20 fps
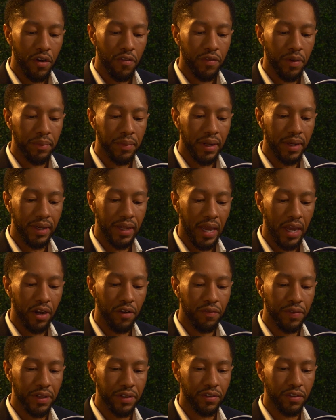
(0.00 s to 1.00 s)
from the date
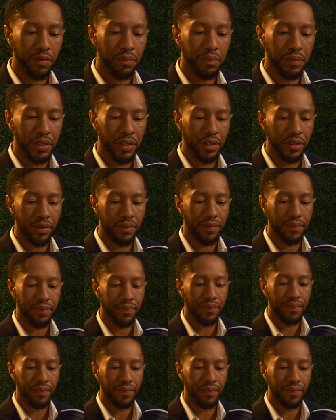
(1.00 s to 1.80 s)
of its submission.